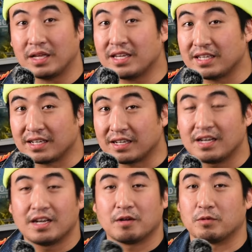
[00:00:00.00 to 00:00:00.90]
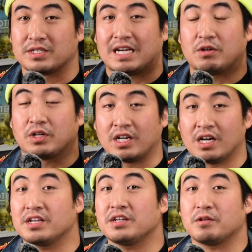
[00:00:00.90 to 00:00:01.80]
playing was how
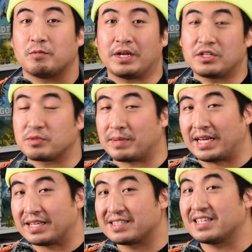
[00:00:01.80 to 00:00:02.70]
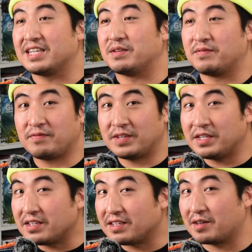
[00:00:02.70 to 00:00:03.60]
gun range bands in
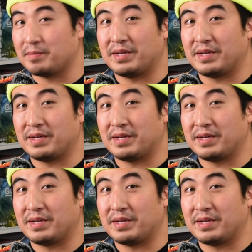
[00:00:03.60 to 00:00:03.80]
Infinity are